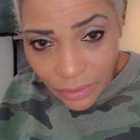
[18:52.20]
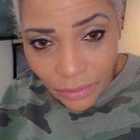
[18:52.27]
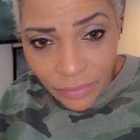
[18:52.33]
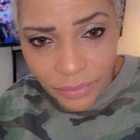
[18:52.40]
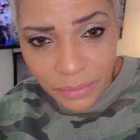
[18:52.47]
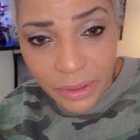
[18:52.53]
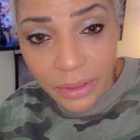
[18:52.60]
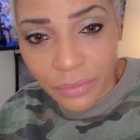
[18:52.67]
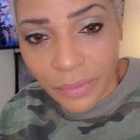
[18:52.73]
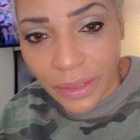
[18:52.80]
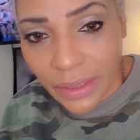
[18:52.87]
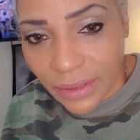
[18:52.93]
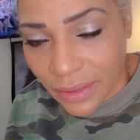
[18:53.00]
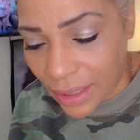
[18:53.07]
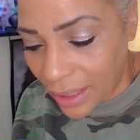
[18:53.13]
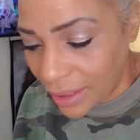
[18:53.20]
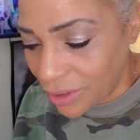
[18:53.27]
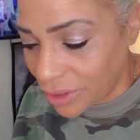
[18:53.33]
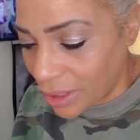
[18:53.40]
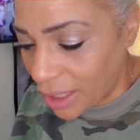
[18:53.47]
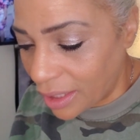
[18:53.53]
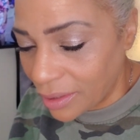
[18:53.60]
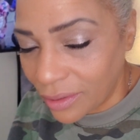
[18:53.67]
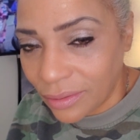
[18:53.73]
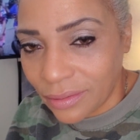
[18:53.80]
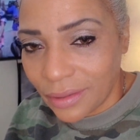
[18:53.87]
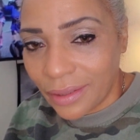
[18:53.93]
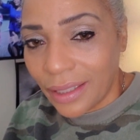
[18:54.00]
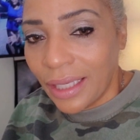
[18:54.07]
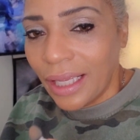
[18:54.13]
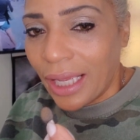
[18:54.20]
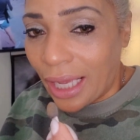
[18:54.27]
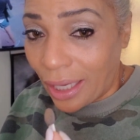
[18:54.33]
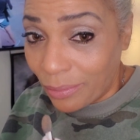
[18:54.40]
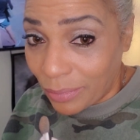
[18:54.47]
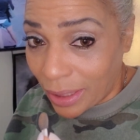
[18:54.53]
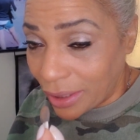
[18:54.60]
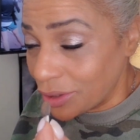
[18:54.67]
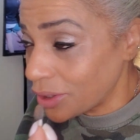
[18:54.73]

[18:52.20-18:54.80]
know if I'm going to wear this eyeshadow. I may